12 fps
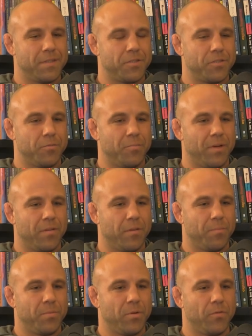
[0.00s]
an issue. But
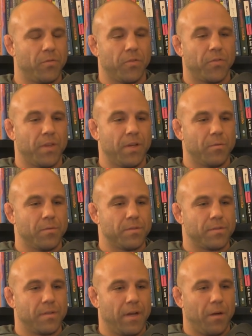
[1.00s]
the beautiful thing
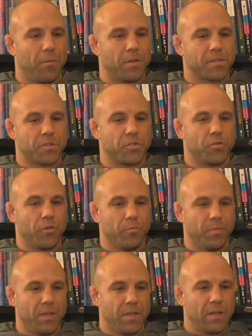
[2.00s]
was ayahuasca
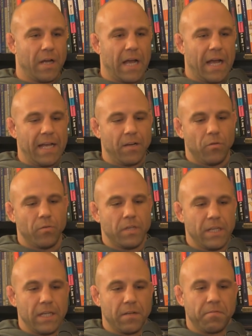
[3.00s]
showed me I don't
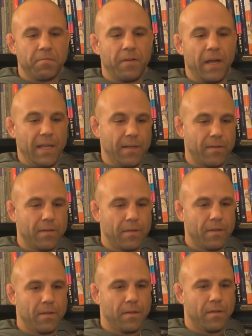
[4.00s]
need a fight
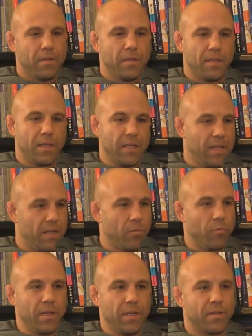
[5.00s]
in eight
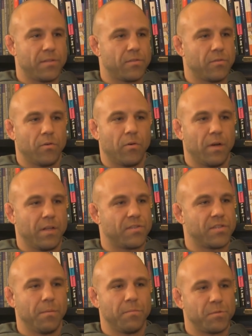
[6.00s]
weeks or at
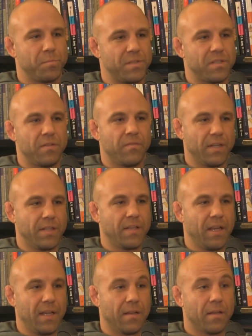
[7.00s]
some specific
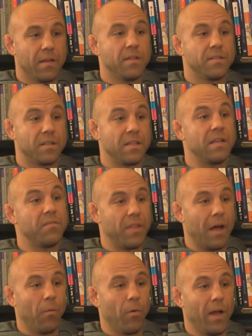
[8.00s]
date to live
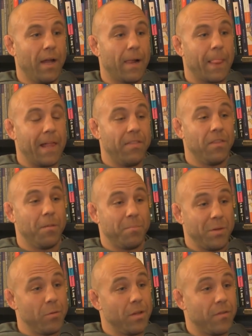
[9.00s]
that way. And the
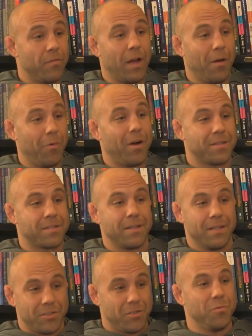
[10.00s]
beauty of ayahuasca,
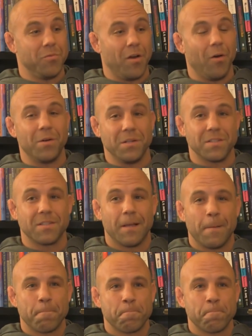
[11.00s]
as you know, is